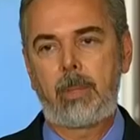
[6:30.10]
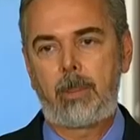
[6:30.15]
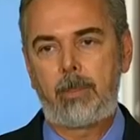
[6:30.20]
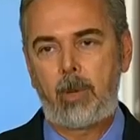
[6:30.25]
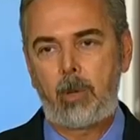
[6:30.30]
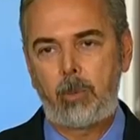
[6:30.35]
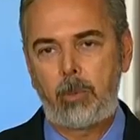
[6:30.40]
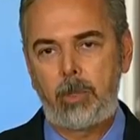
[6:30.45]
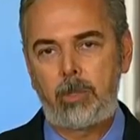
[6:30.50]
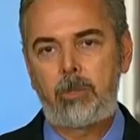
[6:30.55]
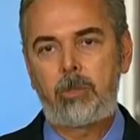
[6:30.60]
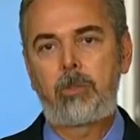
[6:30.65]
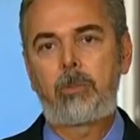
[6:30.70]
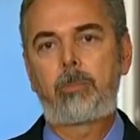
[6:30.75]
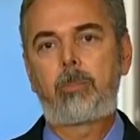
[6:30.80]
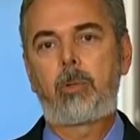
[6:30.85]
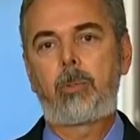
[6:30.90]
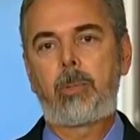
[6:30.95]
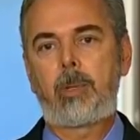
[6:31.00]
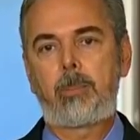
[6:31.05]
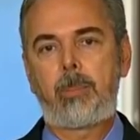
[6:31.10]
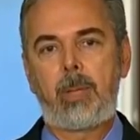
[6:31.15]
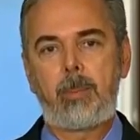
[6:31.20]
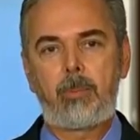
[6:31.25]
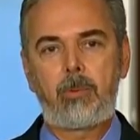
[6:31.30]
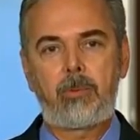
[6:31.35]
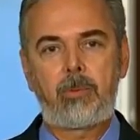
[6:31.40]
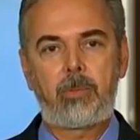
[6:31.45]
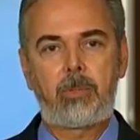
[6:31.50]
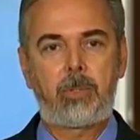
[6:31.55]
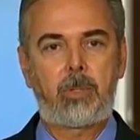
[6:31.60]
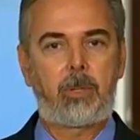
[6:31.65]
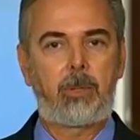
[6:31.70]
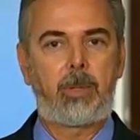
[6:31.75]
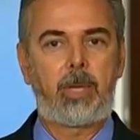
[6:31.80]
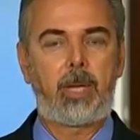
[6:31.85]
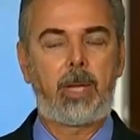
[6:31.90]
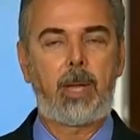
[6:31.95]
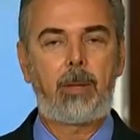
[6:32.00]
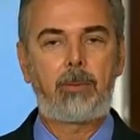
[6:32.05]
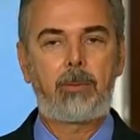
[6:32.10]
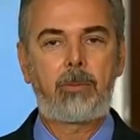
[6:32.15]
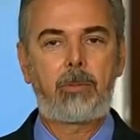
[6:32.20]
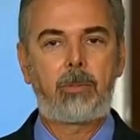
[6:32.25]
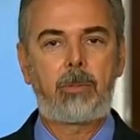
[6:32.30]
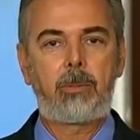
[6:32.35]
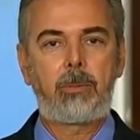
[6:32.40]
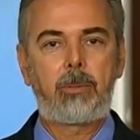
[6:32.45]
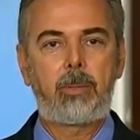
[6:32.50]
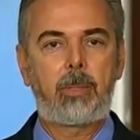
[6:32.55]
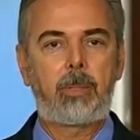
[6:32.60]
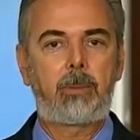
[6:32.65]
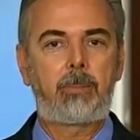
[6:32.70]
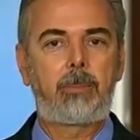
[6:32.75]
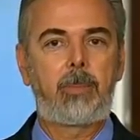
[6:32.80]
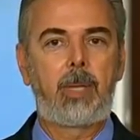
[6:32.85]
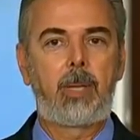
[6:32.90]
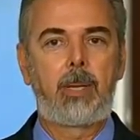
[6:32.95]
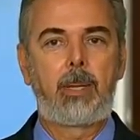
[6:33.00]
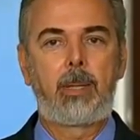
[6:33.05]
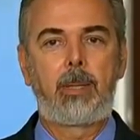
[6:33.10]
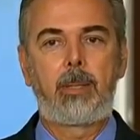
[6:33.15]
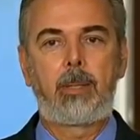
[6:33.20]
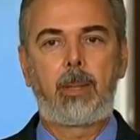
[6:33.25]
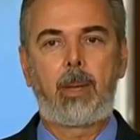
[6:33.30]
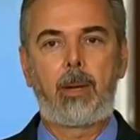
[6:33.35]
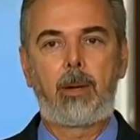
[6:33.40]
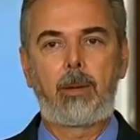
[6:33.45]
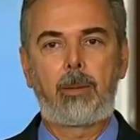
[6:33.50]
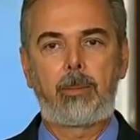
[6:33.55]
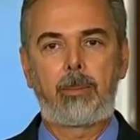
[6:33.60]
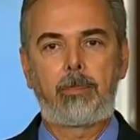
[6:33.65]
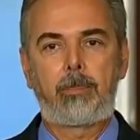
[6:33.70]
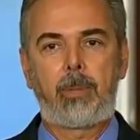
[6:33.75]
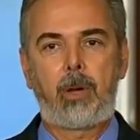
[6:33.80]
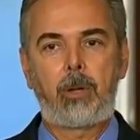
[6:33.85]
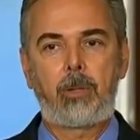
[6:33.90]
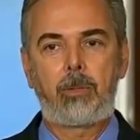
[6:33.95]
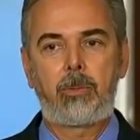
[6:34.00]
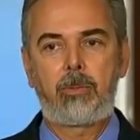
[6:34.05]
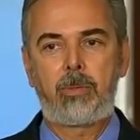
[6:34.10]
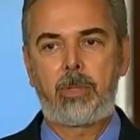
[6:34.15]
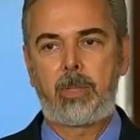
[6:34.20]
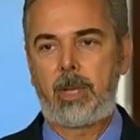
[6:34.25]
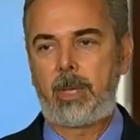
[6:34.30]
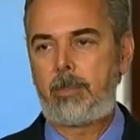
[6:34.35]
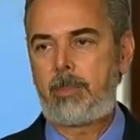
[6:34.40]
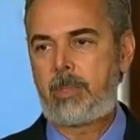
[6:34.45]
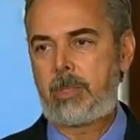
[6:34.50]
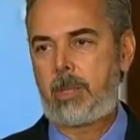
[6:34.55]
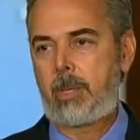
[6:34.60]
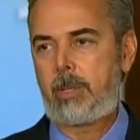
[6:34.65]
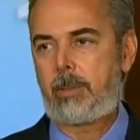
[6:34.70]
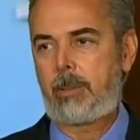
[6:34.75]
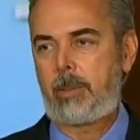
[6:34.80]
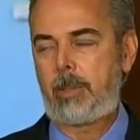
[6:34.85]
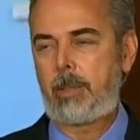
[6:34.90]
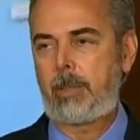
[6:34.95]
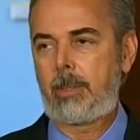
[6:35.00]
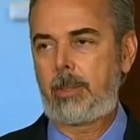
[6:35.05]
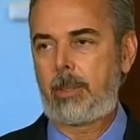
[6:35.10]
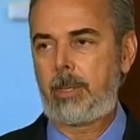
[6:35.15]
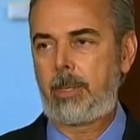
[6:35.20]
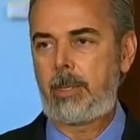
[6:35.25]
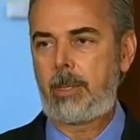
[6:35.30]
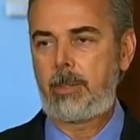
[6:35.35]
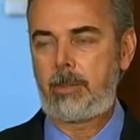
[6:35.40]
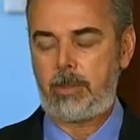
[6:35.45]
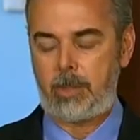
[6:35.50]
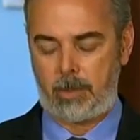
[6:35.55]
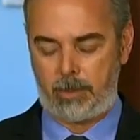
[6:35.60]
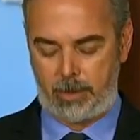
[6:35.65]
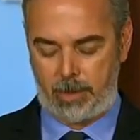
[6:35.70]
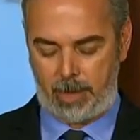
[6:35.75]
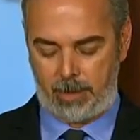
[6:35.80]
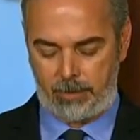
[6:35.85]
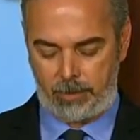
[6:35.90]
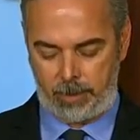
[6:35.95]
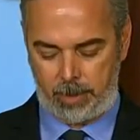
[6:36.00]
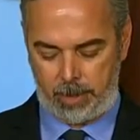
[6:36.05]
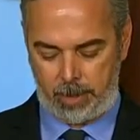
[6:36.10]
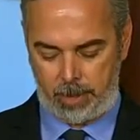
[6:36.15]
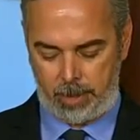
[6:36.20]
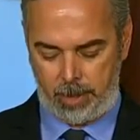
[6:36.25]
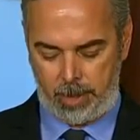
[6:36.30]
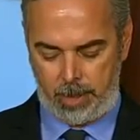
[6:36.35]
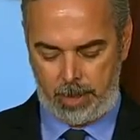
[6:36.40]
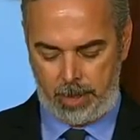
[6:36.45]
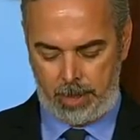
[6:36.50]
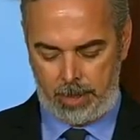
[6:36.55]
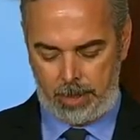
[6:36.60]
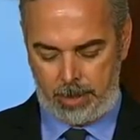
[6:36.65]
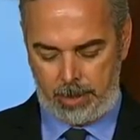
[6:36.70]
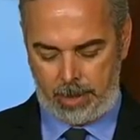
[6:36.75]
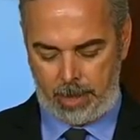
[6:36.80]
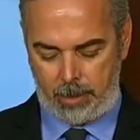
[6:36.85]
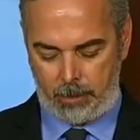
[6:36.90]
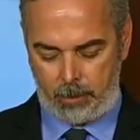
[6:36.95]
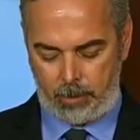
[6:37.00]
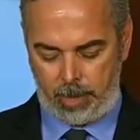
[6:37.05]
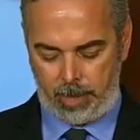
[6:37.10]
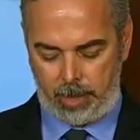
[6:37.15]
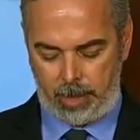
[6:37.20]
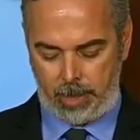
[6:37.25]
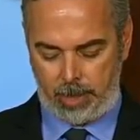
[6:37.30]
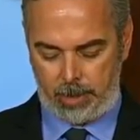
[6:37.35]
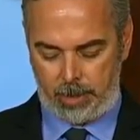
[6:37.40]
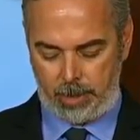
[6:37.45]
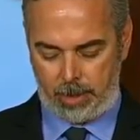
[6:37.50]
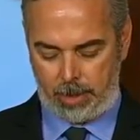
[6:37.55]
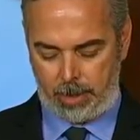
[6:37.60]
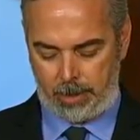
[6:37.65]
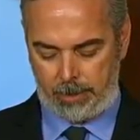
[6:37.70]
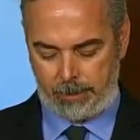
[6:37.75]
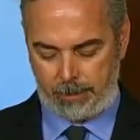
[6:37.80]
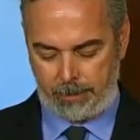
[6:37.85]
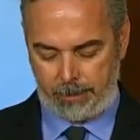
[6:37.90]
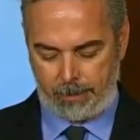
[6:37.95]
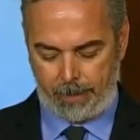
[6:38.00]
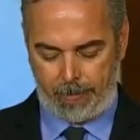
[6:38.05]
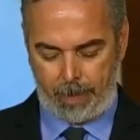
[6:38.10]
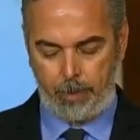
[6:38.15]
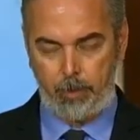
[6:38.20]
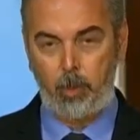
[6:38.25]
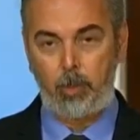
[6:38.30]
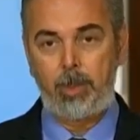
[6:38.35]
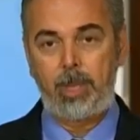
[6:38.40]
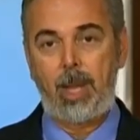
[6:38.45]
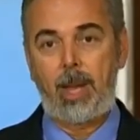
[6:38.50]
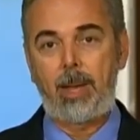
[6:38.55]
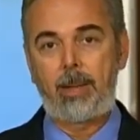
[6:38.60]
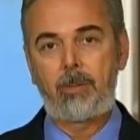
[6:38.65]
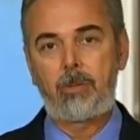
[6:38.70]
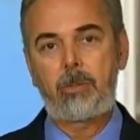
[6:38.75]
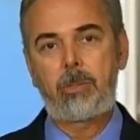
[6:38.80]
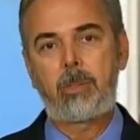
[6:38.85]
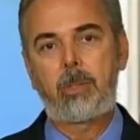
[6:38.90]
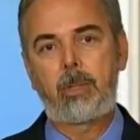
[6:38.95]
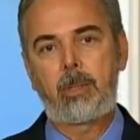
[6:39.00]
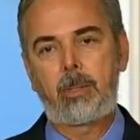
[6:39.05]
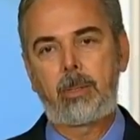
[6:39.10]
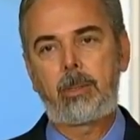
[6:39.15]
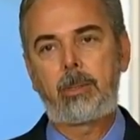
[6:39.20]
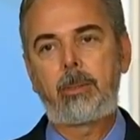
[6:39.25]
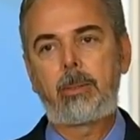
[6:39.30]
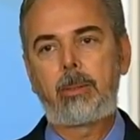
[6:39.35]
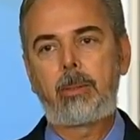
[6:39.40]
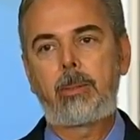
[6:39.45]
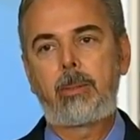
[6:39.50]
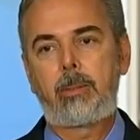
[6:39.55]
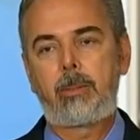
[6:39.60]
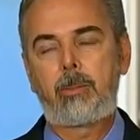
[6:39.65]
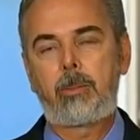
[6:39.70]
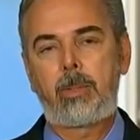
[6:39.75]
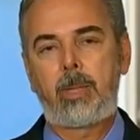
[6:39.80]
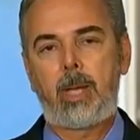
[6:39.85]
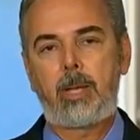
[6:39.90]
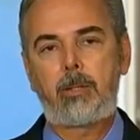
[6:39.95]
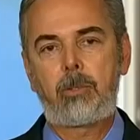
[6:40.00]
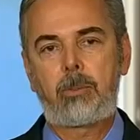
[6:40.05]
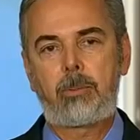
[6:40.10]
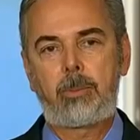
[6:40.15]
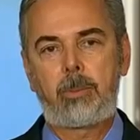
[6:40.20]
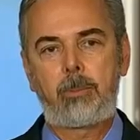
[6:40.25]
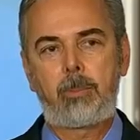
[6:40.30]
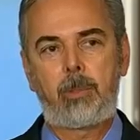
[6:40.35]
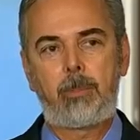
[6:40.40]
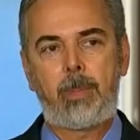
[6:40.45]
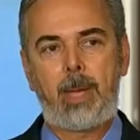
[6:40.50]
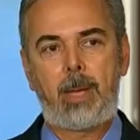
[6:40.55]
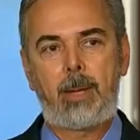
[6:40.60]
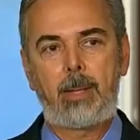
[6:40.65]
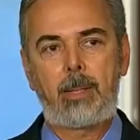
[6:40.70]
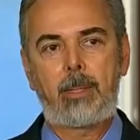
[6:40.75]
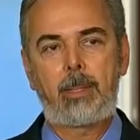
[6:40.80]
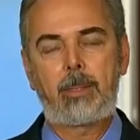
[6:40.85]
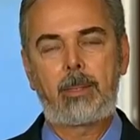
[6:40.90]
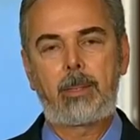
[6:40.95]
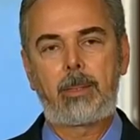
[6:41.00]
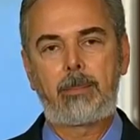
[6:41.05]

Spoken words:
among which permanent members of the Security Council, our partners in IBSA, India and South Africa, that we can mobilize international diplomatic